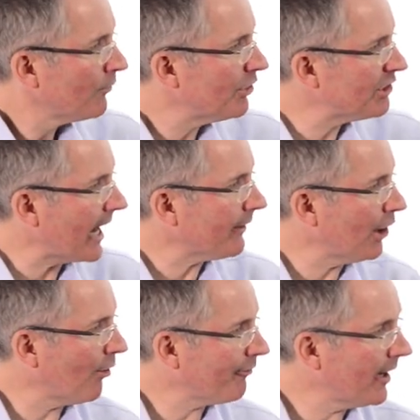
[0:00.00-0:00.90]
Reject the
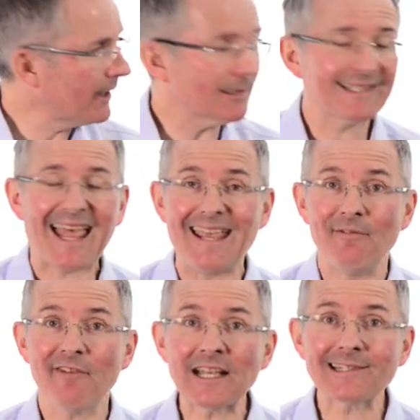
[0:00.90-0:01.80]
offer and stay
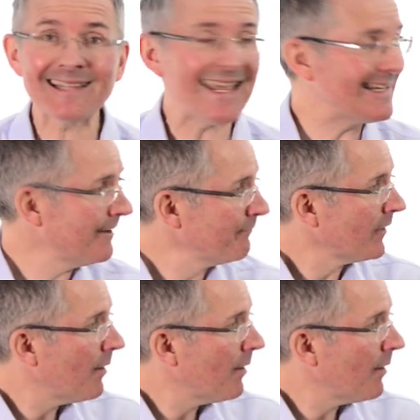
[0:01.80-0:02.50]
invested.